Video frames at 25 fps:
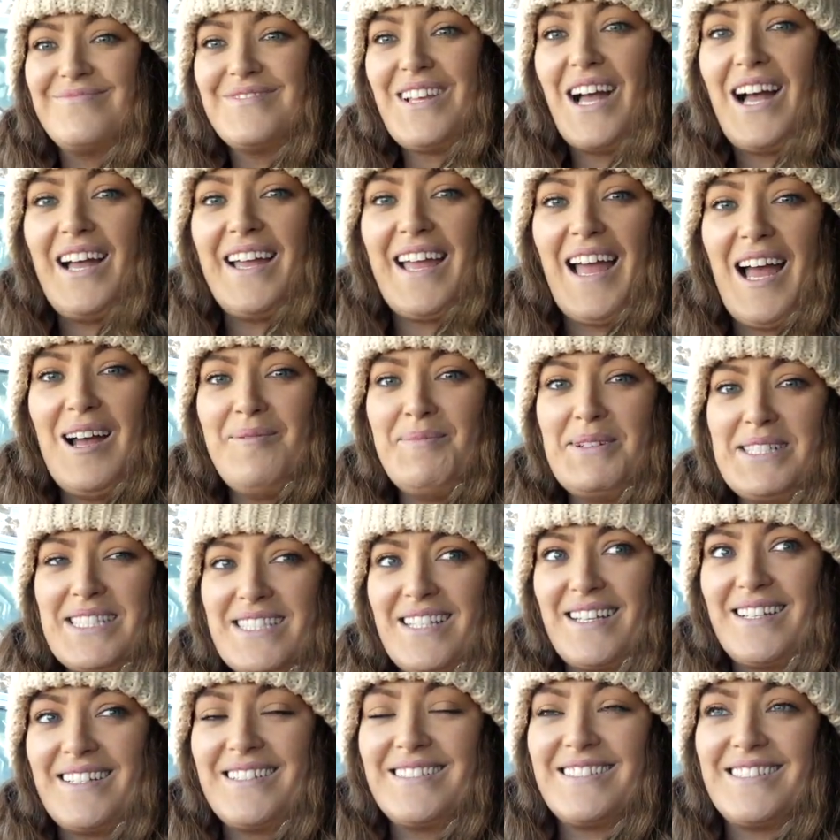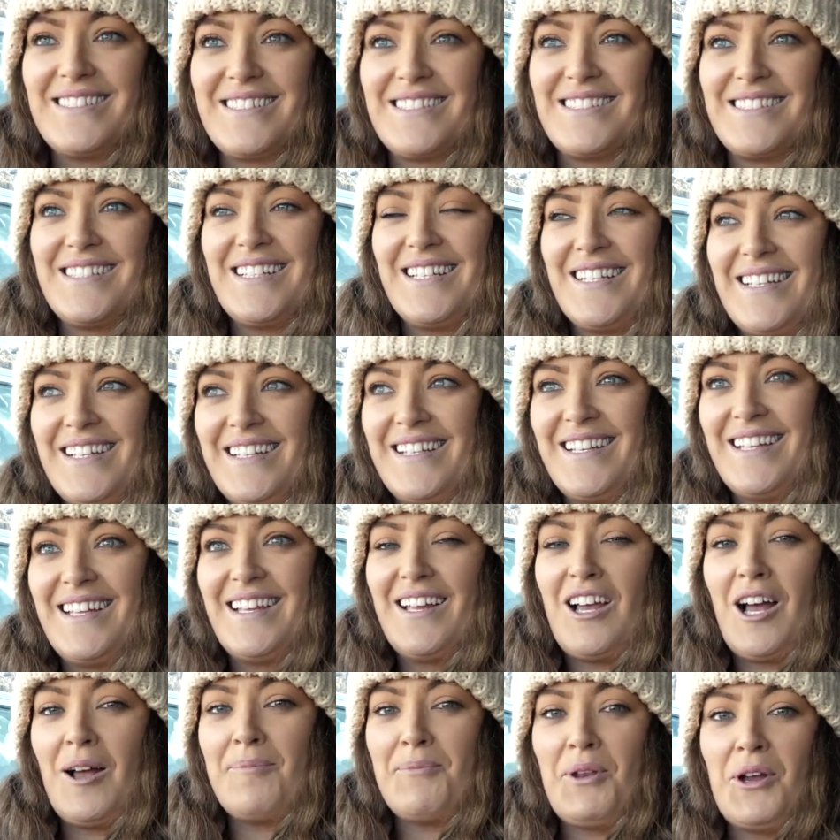I am excited.
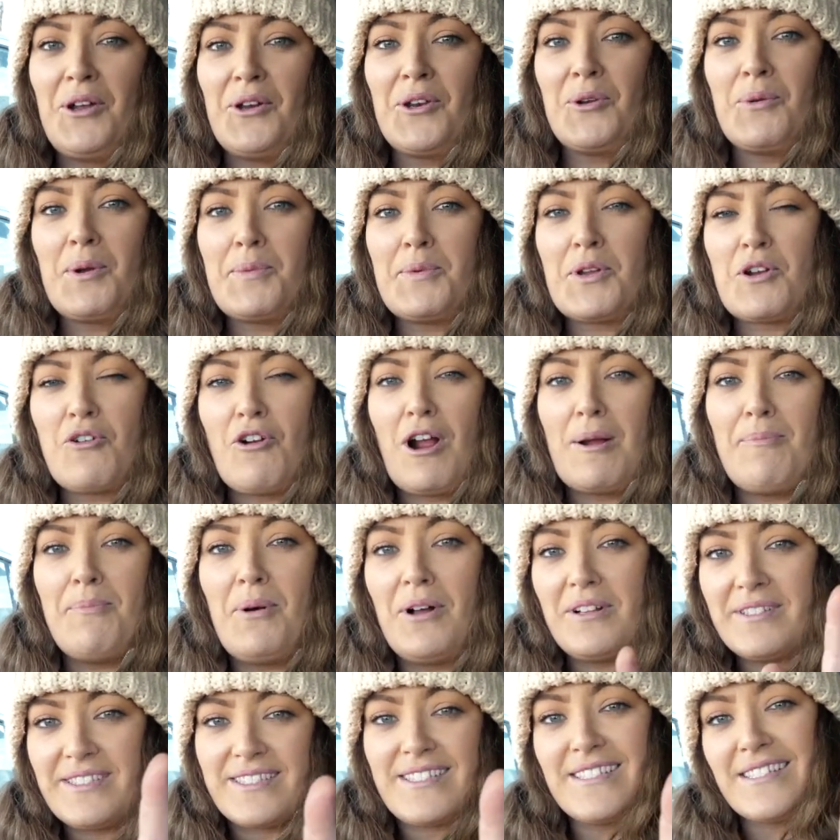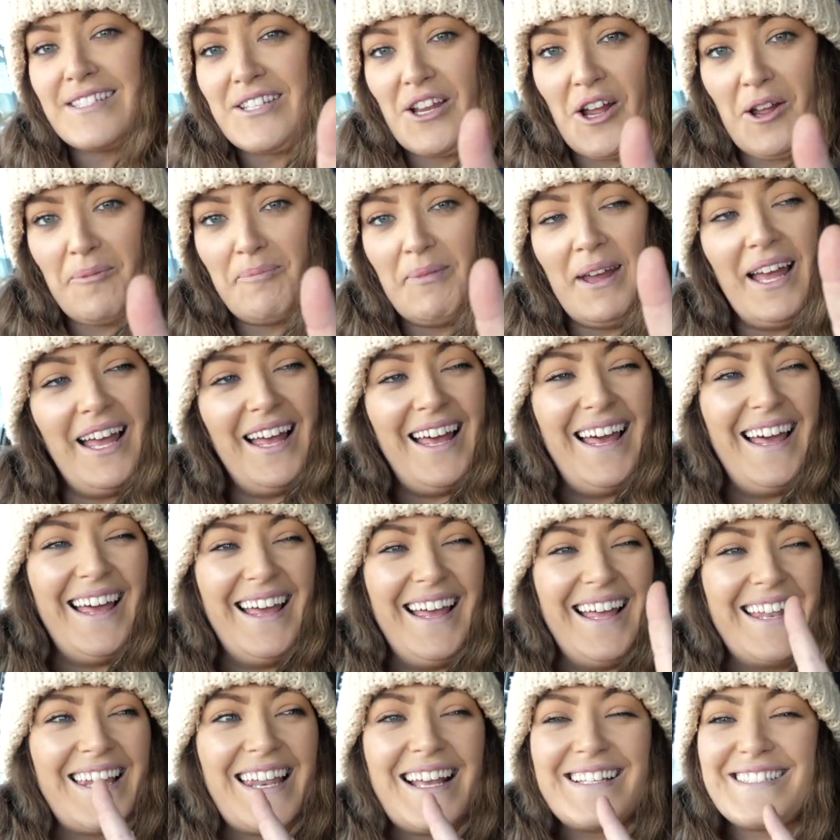I'm not going to wear my crampons this time.
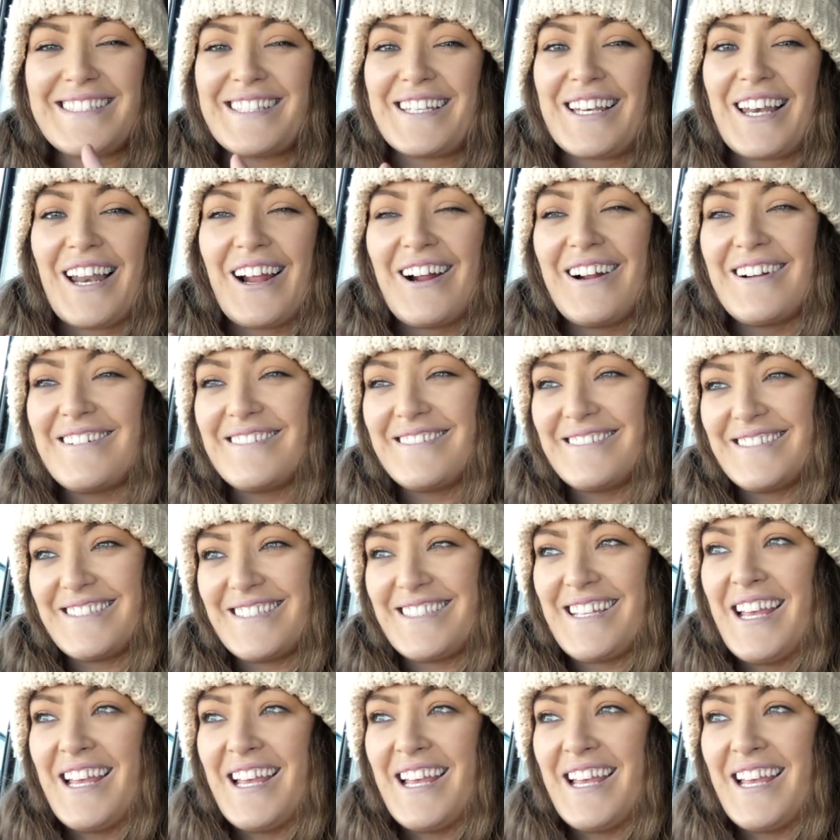Lesson learned.